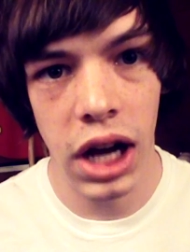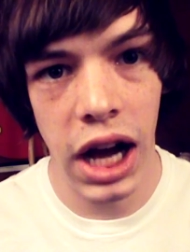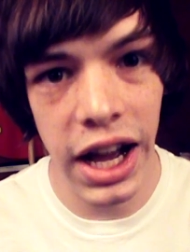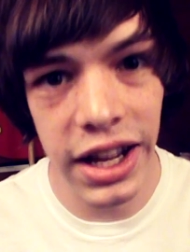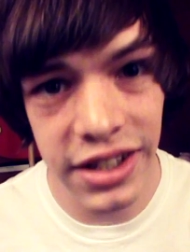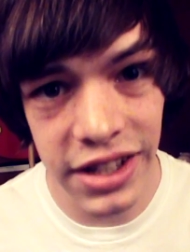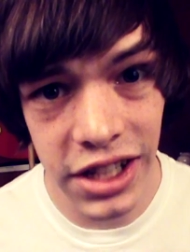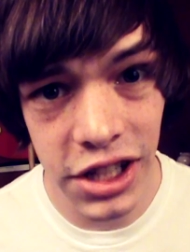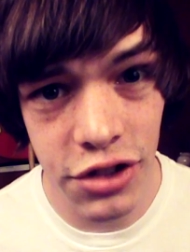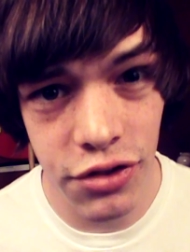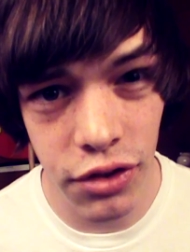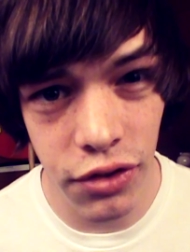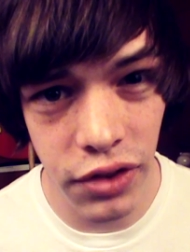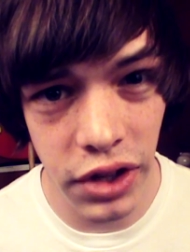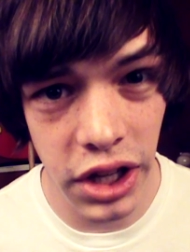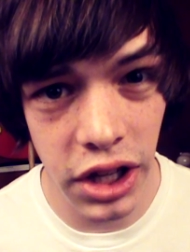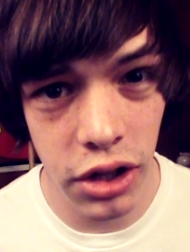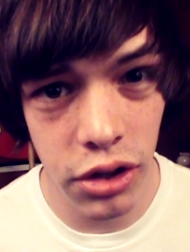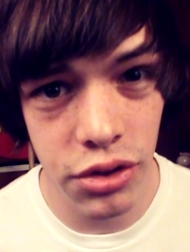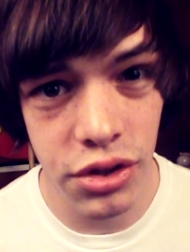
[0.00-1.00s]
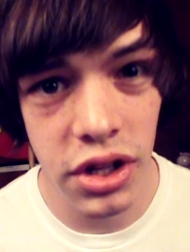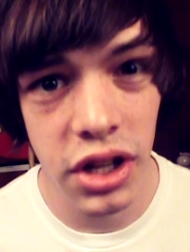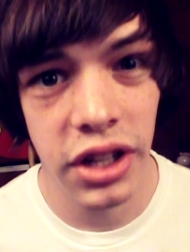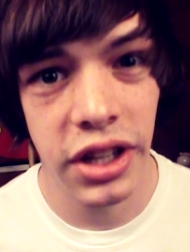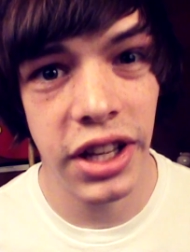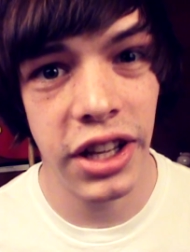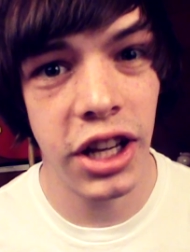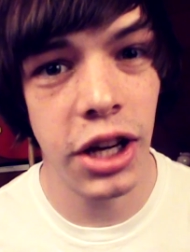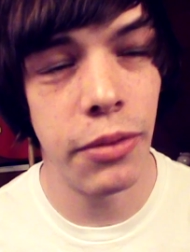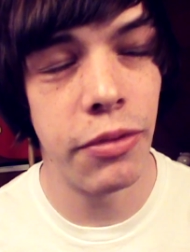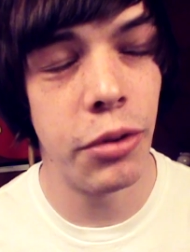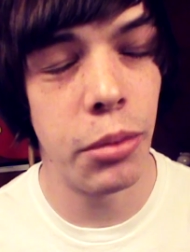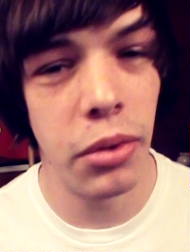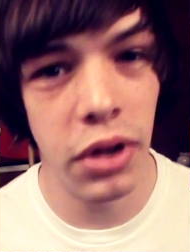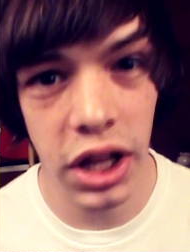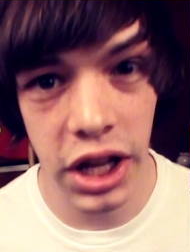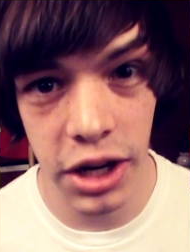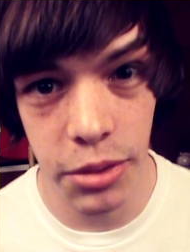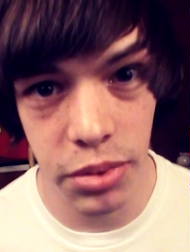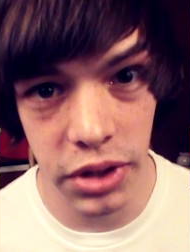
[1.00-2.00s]
Ideas for videos can come from a
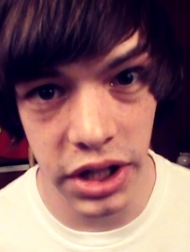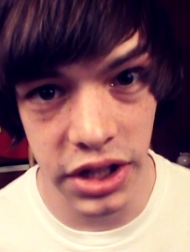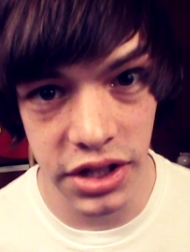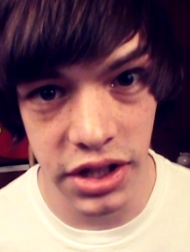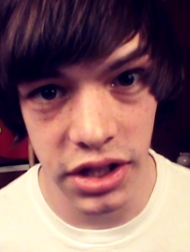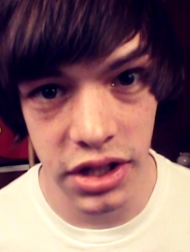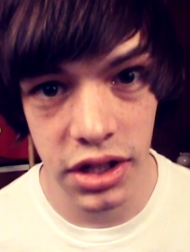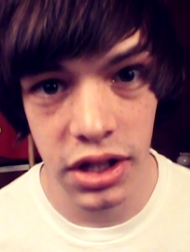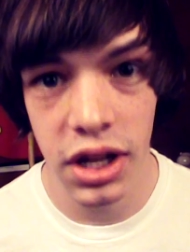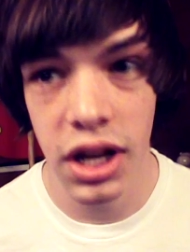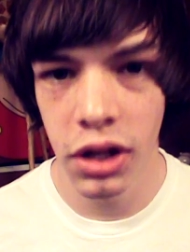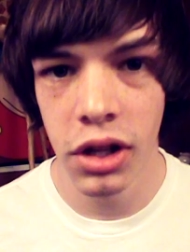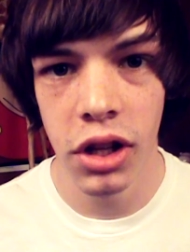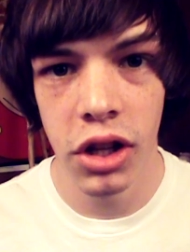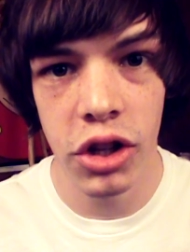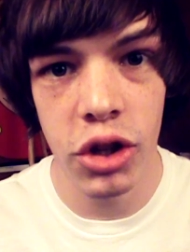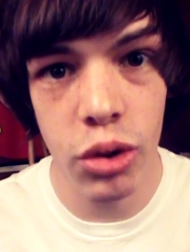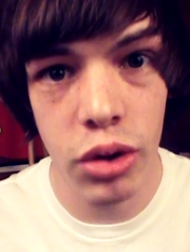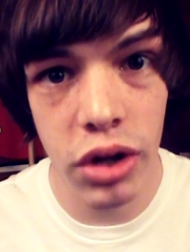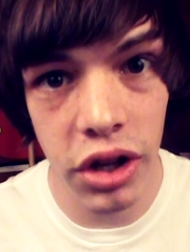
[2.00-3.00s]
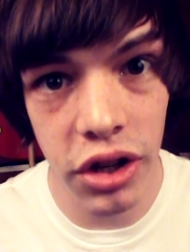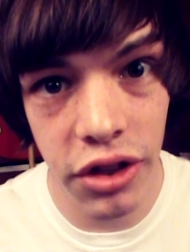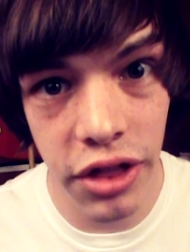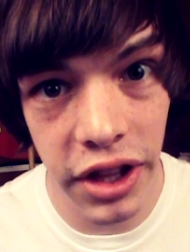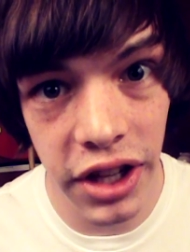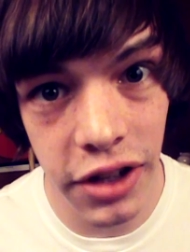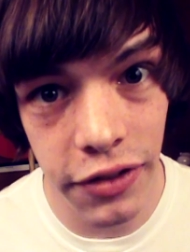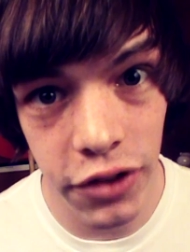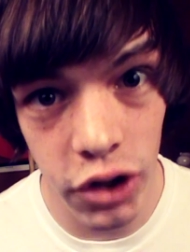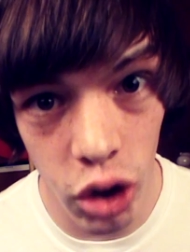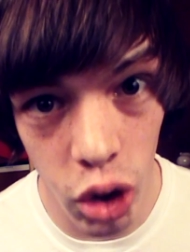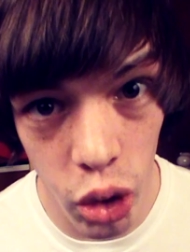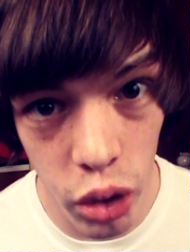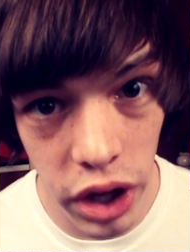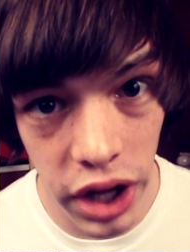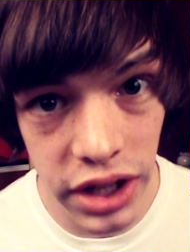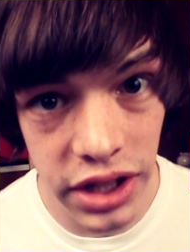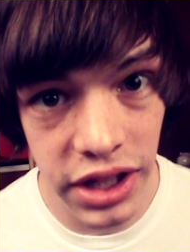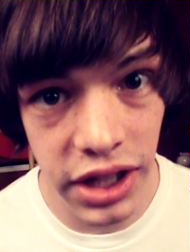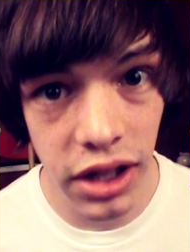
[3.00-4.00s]
lot of places. You can think of your own
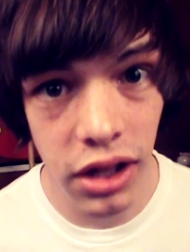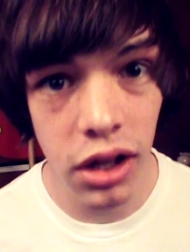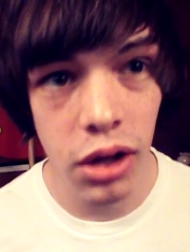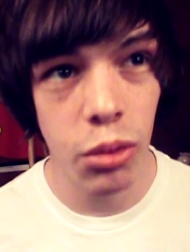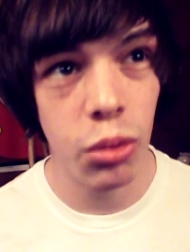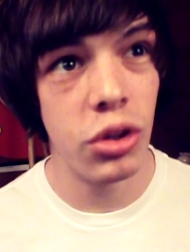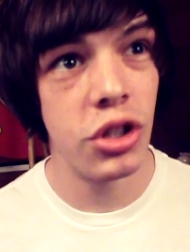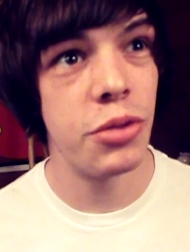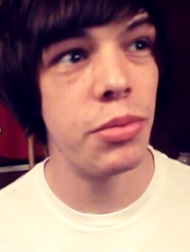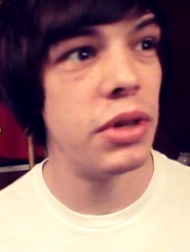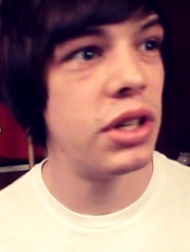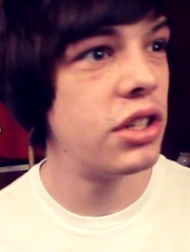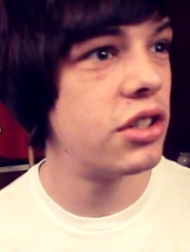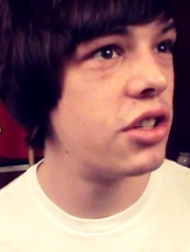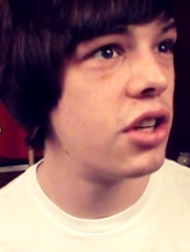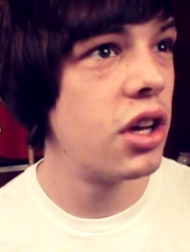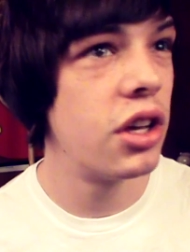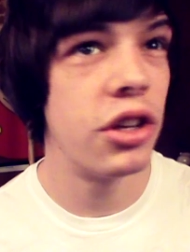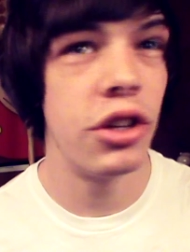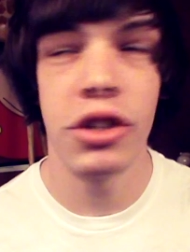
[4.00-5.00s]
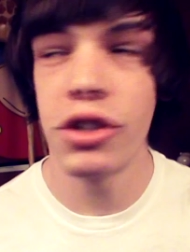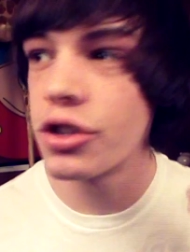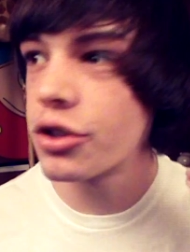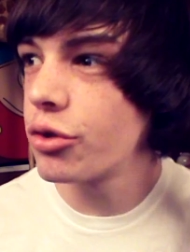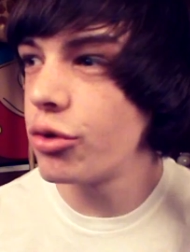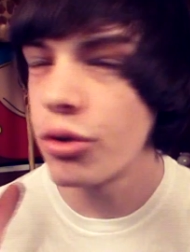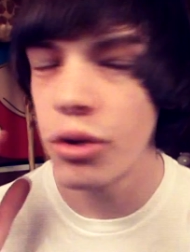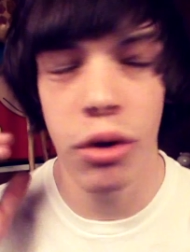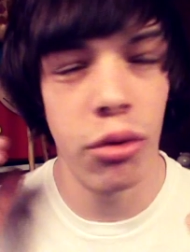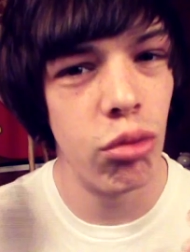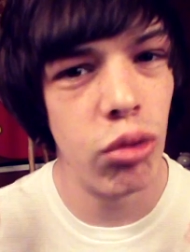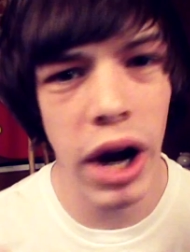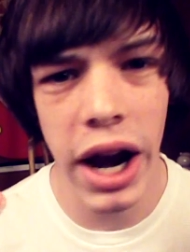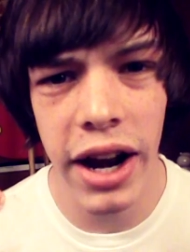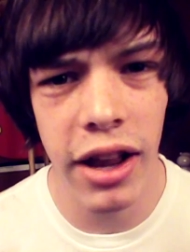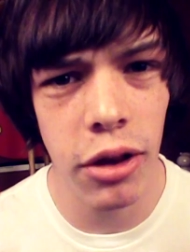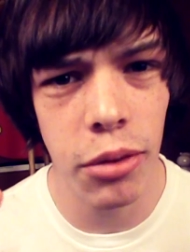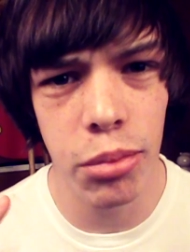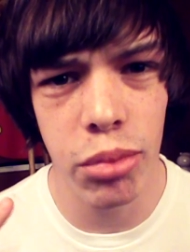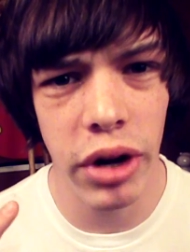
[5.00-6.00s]
idea, which means you just
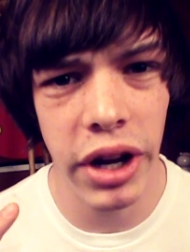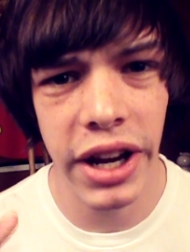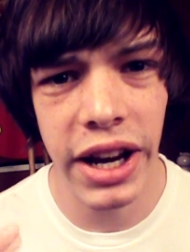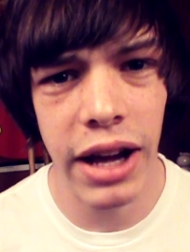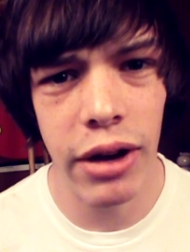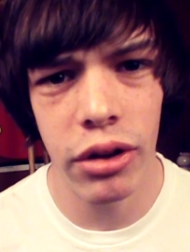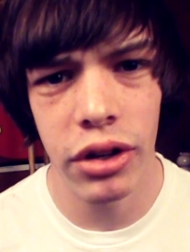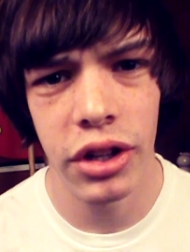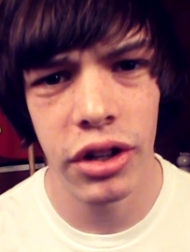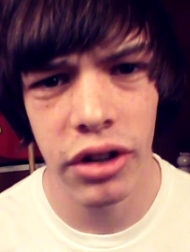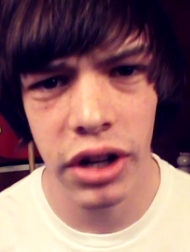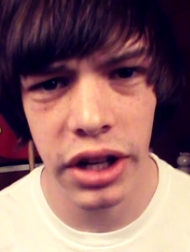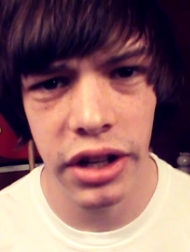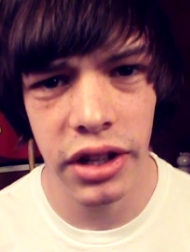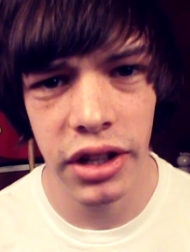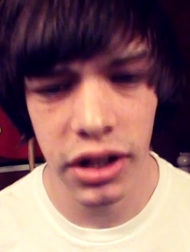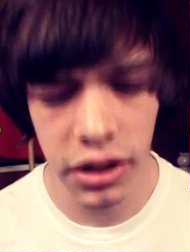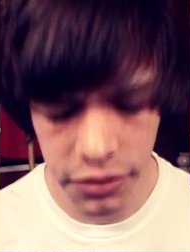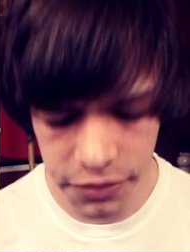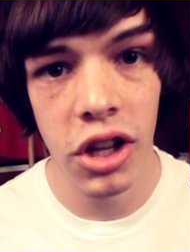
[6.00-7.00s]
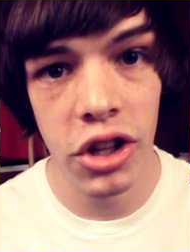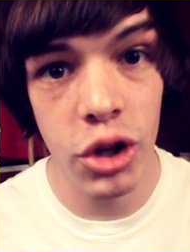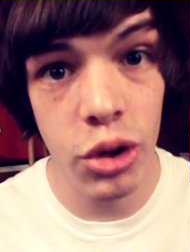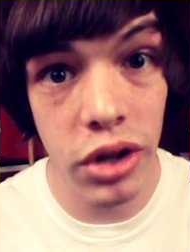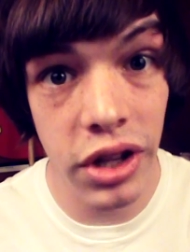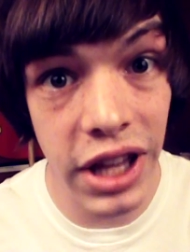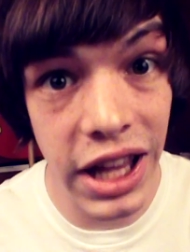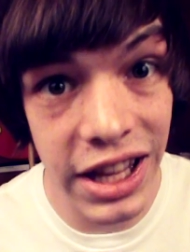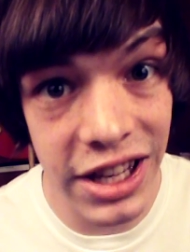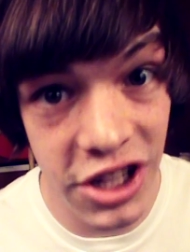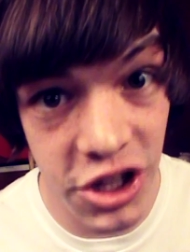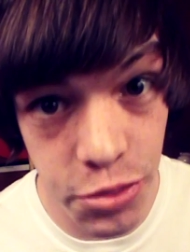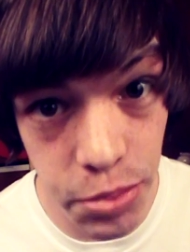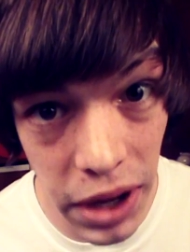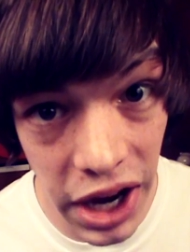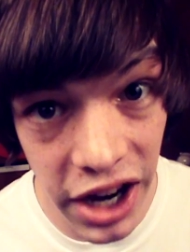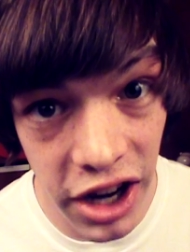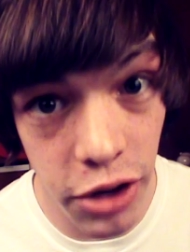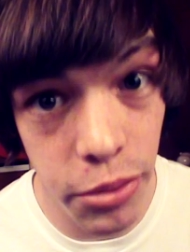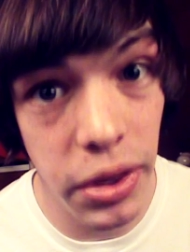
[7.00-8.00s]
rattle the brain out in your idea. You can get
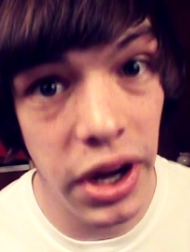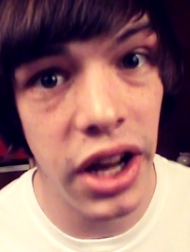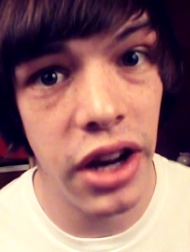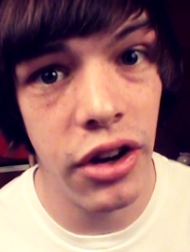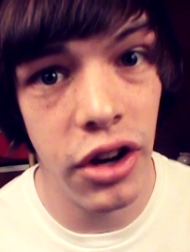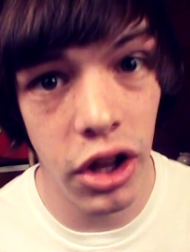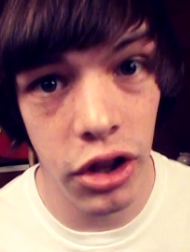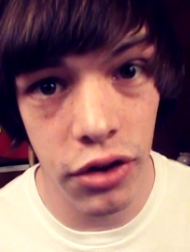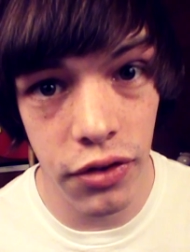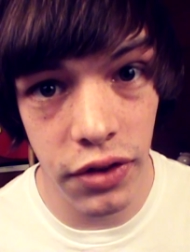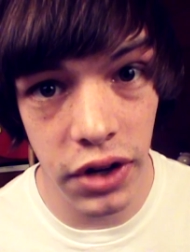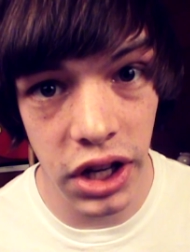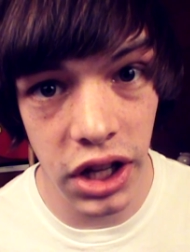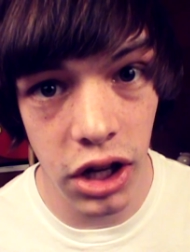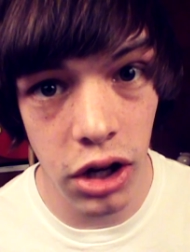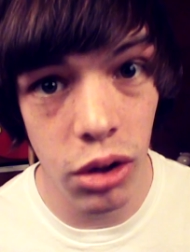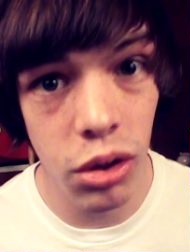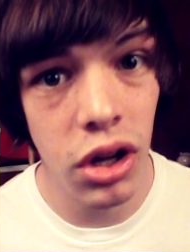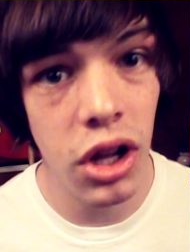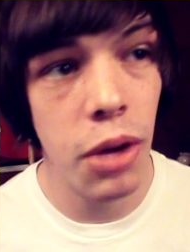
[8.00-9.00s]
inspired by another video,